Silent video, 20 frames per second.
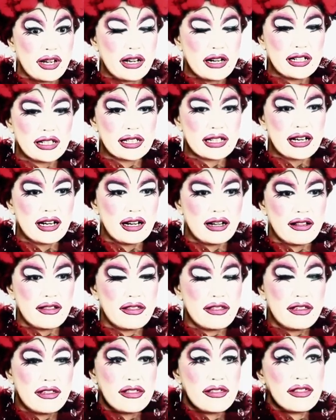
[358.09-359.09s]
because uh,
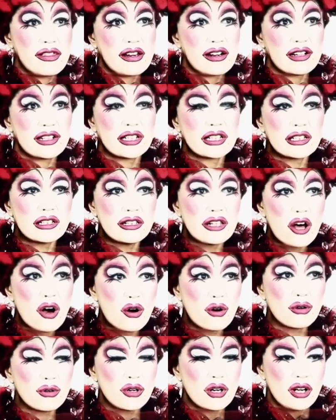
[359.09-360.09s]
th there is
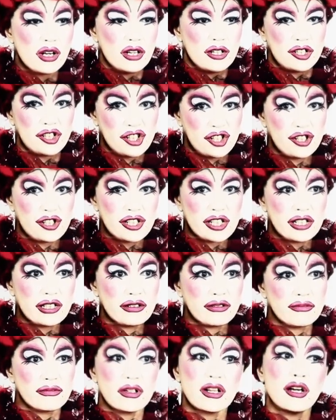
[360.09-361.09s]
no
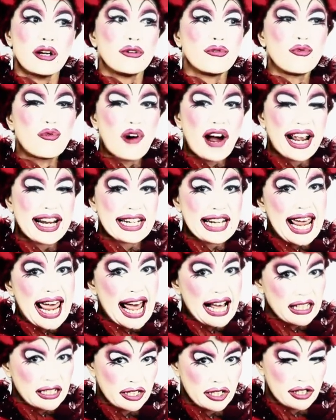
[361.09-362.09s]
certain right
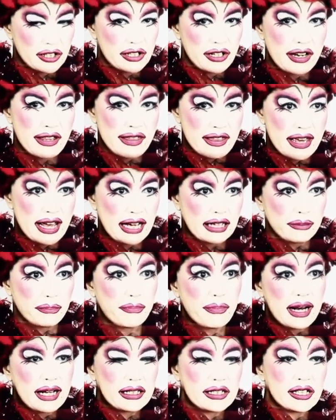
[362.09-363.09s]
answer in that,
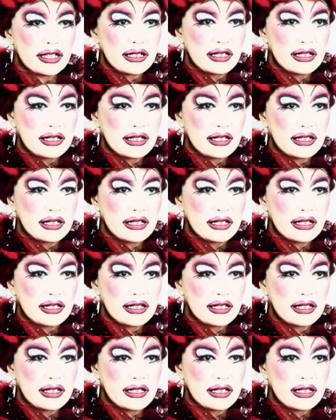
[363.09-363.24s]
but